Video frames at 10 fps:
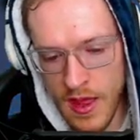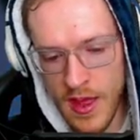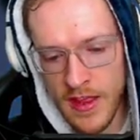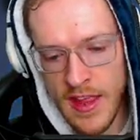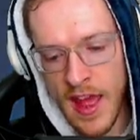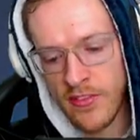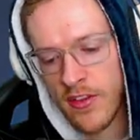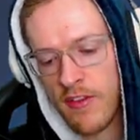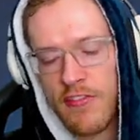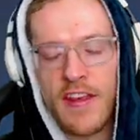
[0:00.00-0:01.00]
Yeah, so
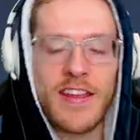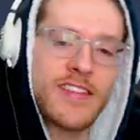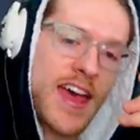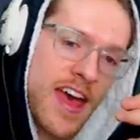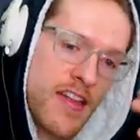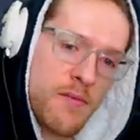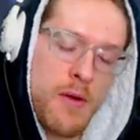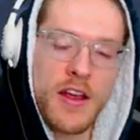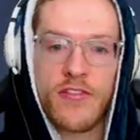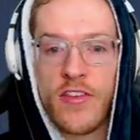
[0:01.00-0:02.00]
the thing is there,
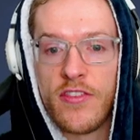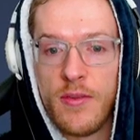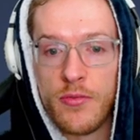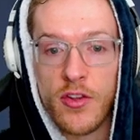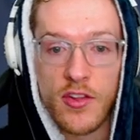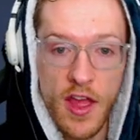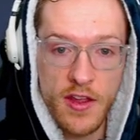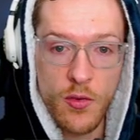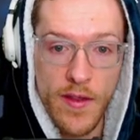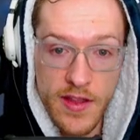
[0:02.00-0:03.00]
Monkey Fist seems to die
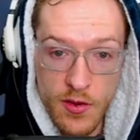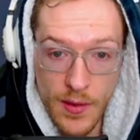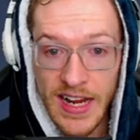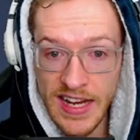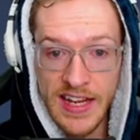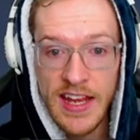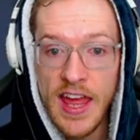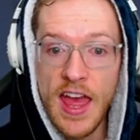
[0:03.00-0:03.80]
quite quickly.